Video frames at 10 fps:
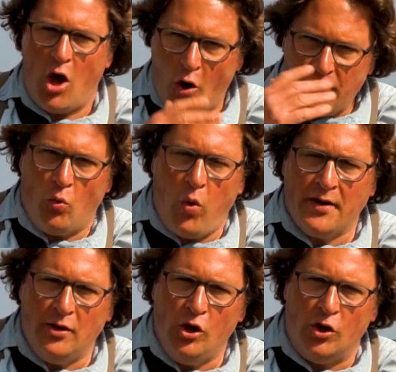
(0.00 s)
on the
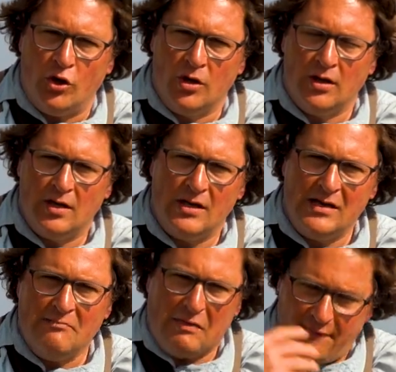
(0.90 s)
one lure
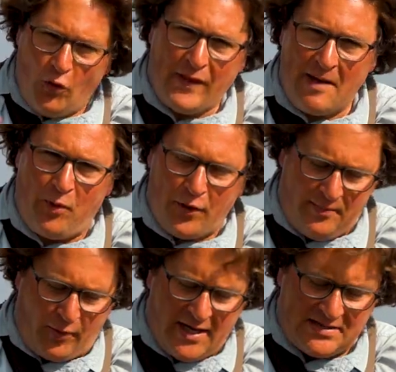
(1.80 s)
before that
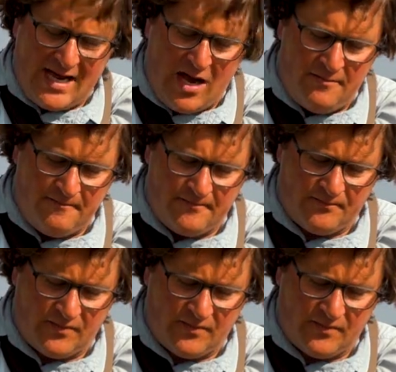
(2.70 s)
body breaks down.